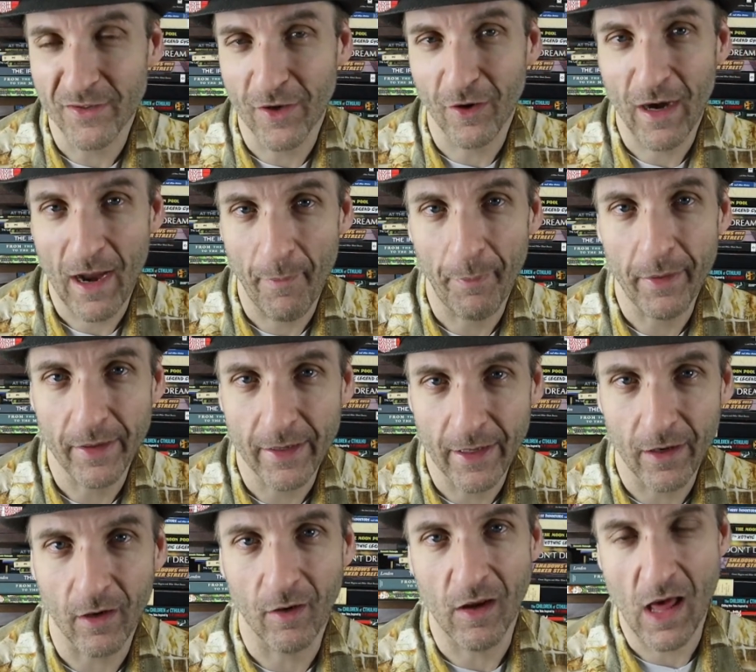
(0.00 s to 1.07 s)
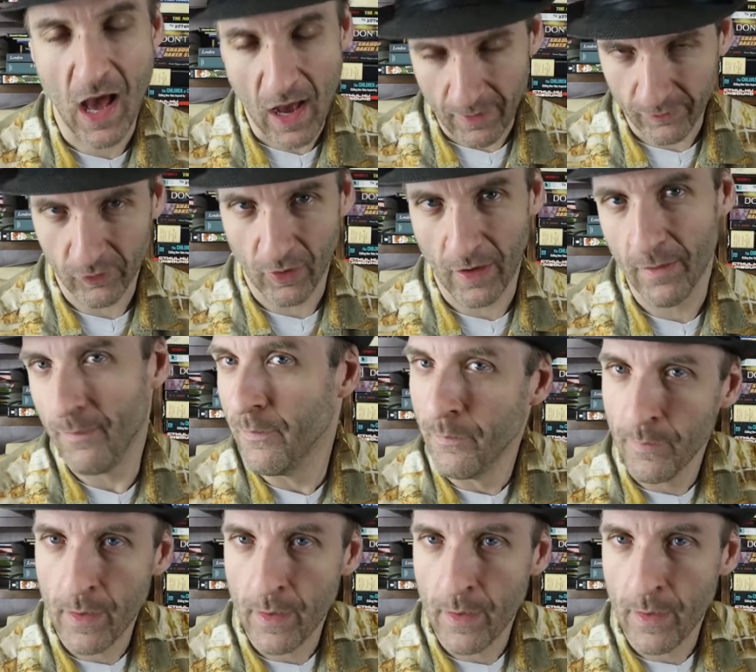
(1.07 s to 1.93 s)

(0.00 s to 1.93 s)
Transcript: that are happening in our lives, right?